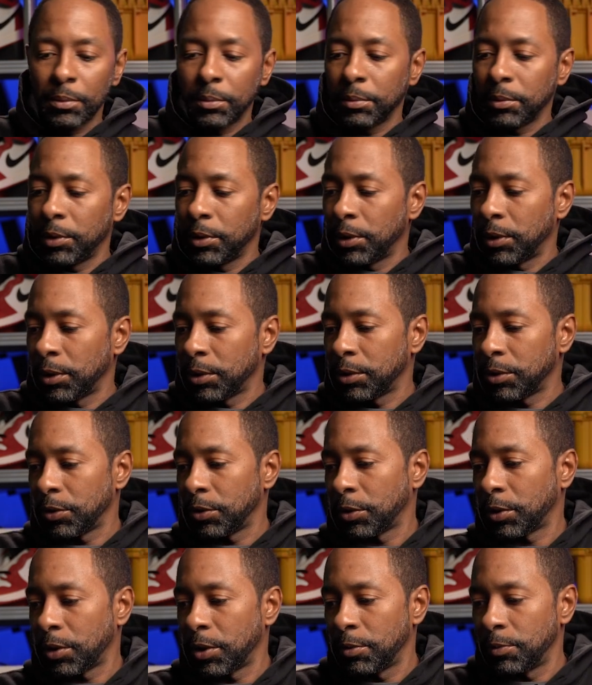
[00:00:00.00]
But yeah, so
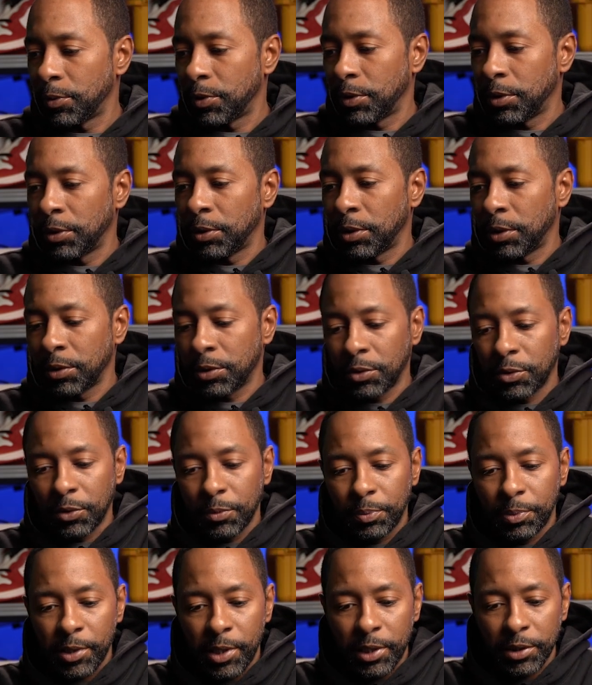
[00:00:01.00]
it comes in a nice little
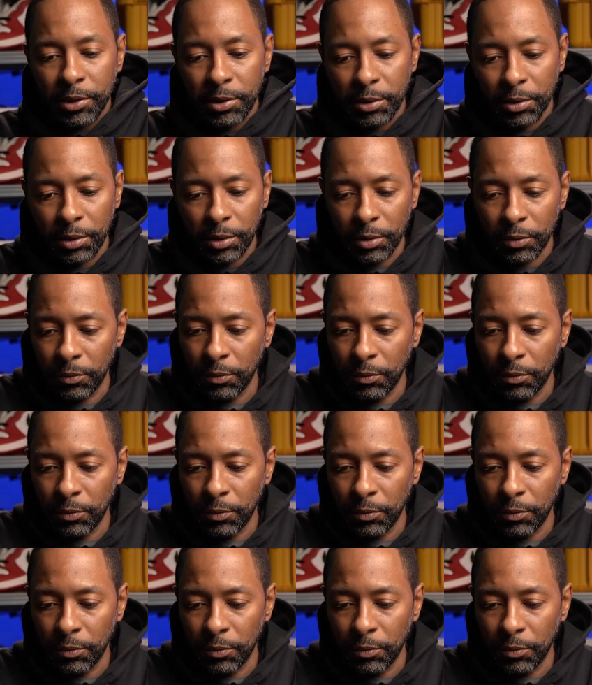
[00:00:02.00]
plastic.